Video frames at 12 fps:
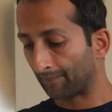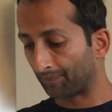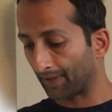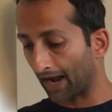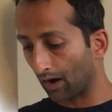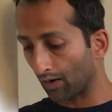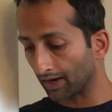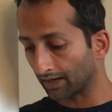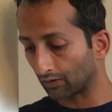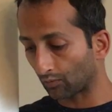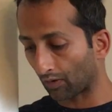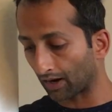Now I
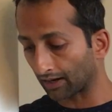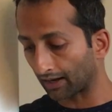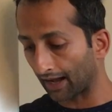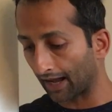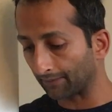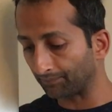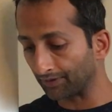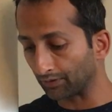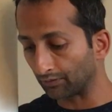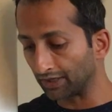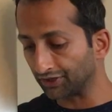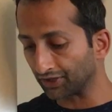can work at
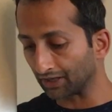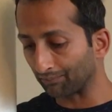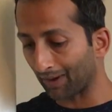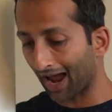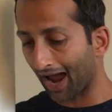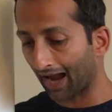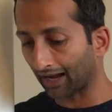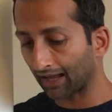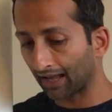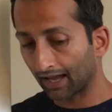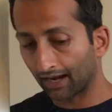reaching back,